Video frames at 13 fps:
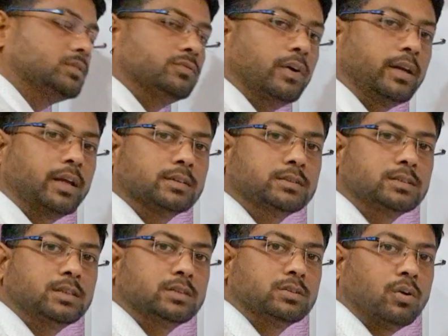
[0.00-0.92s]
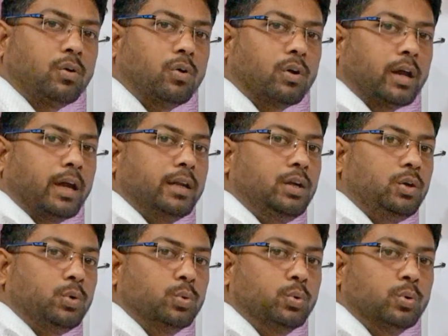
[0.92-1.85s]
one case is this, or any
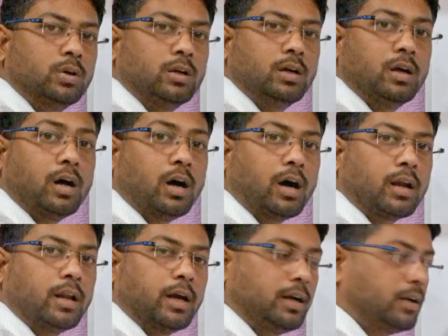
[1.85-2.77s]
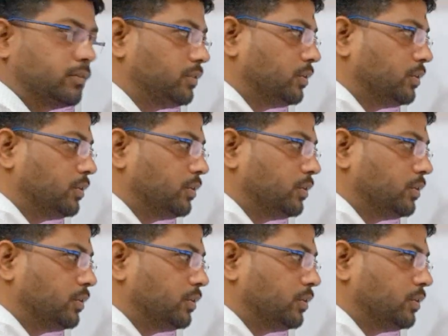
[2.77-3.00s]
2 are negative.